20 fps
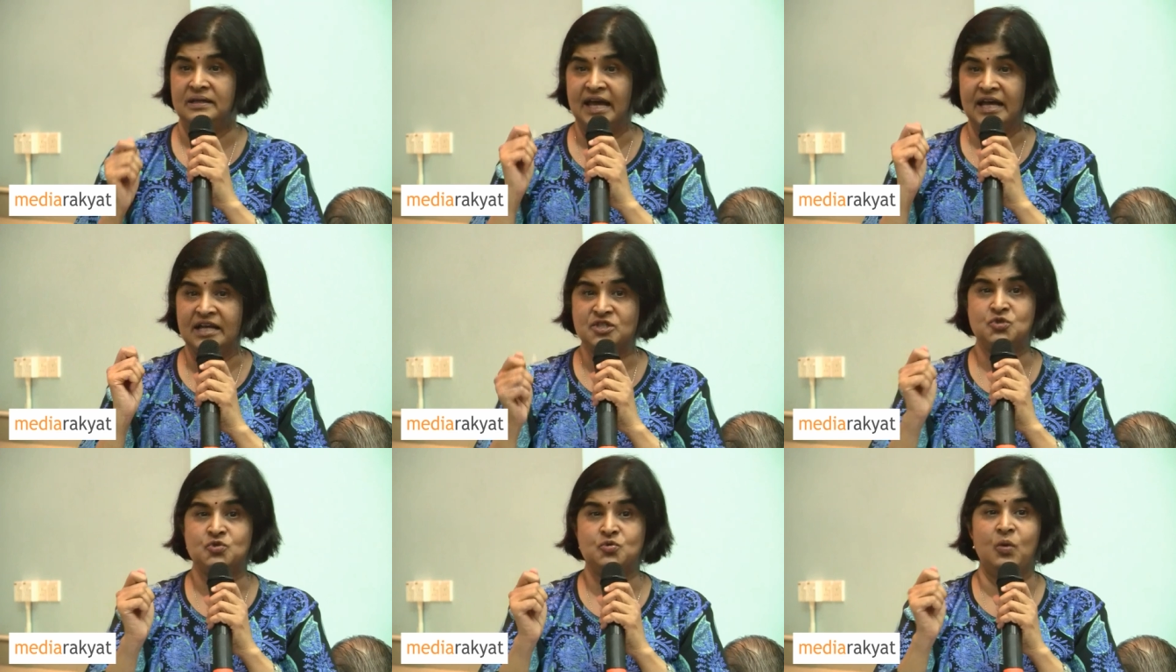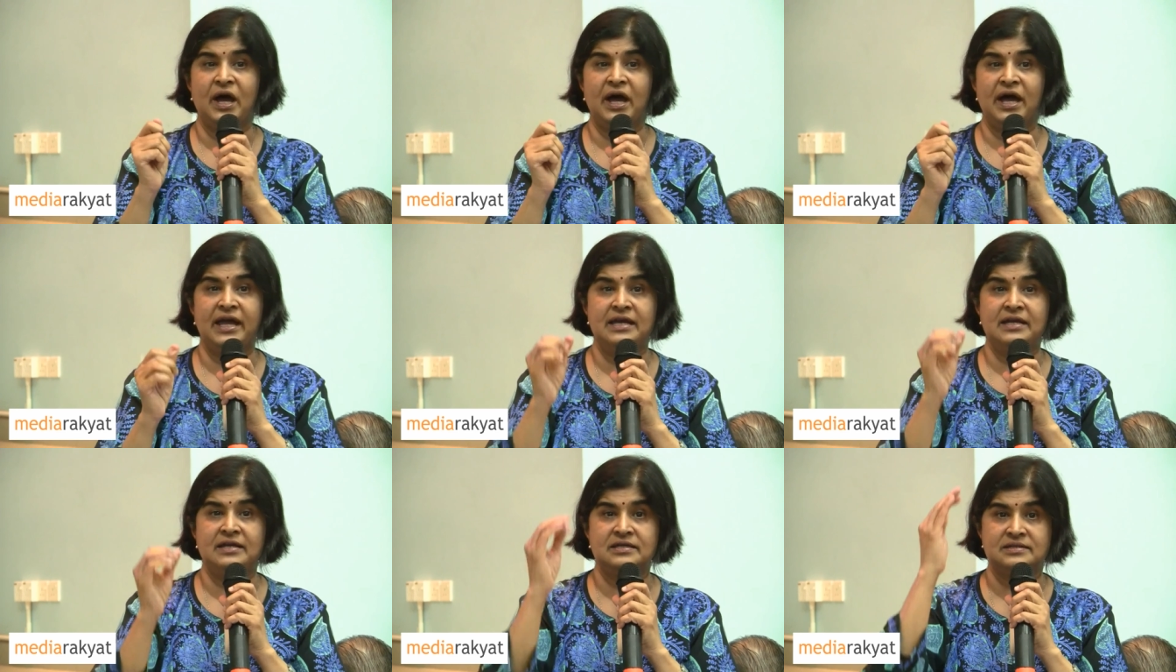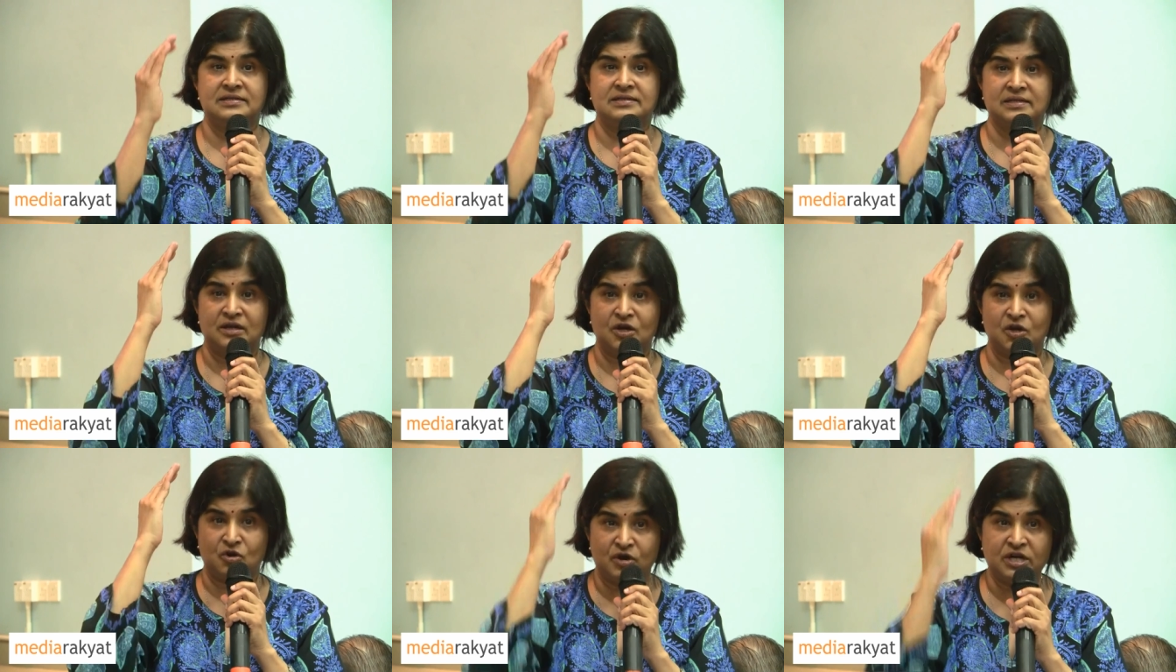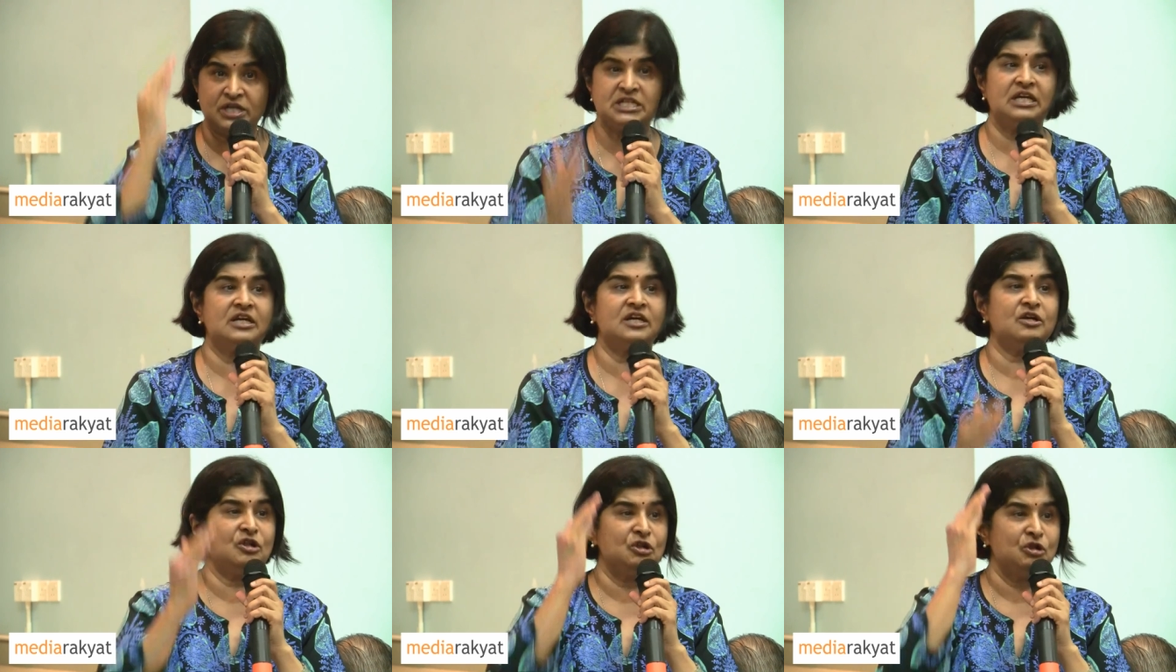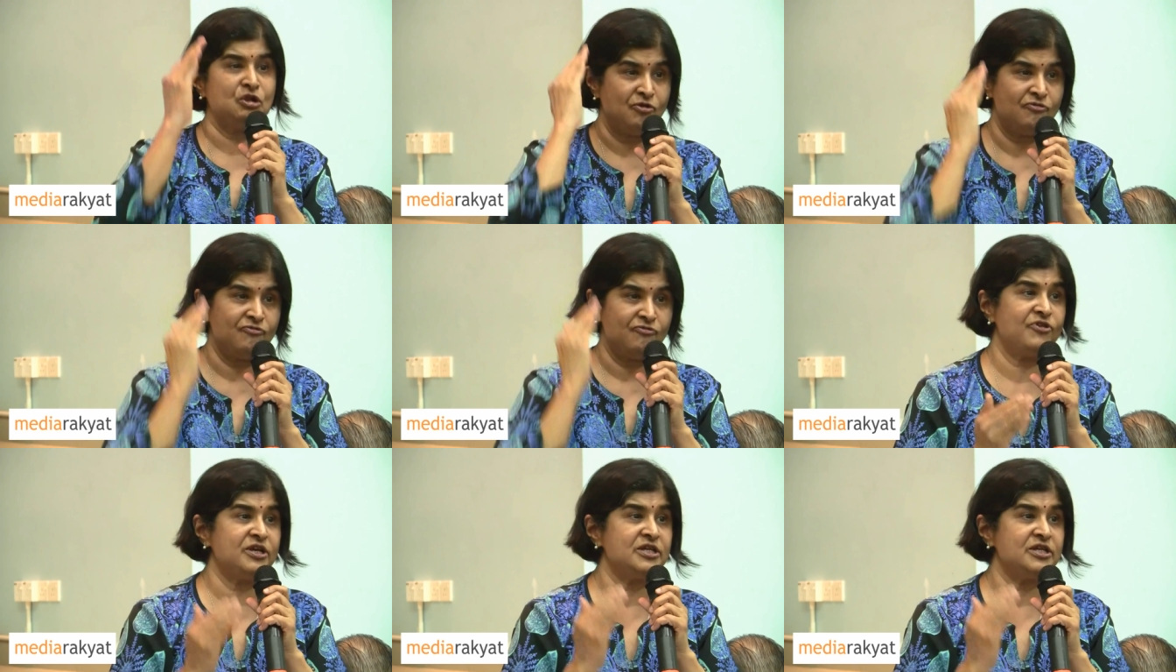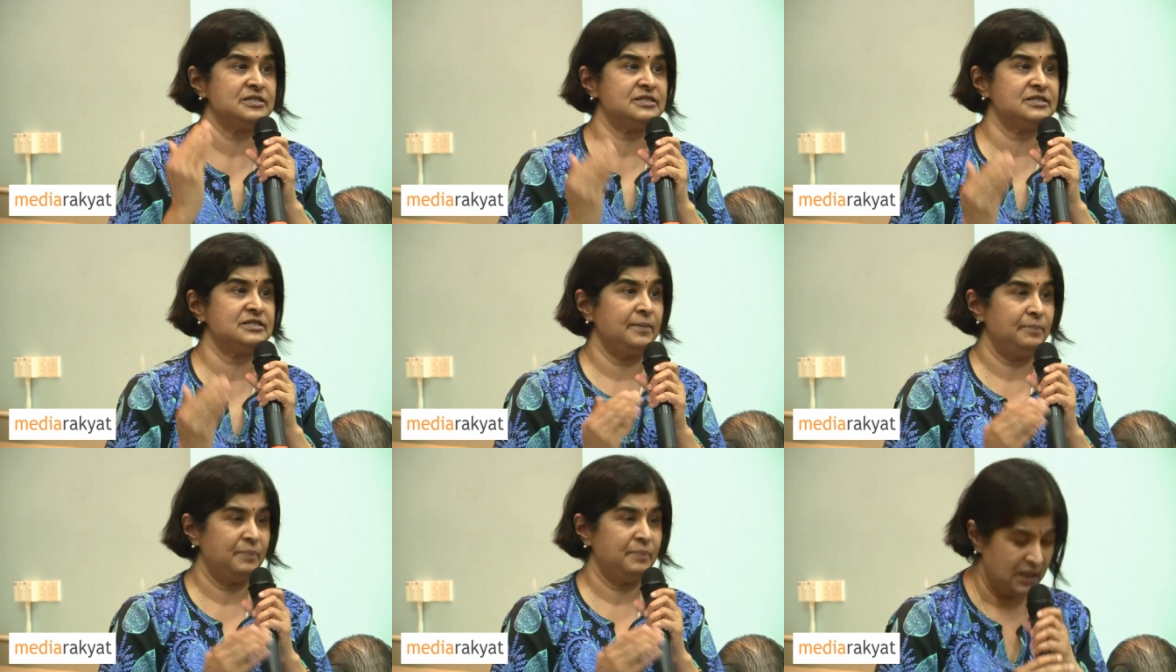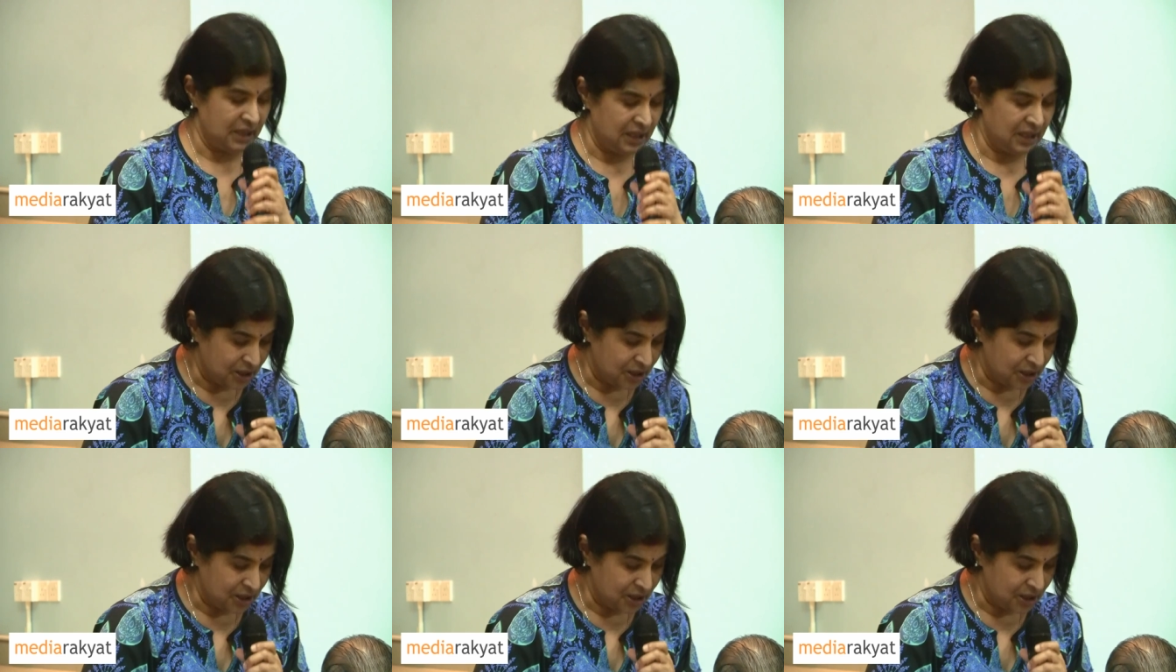That's why it is critical first step.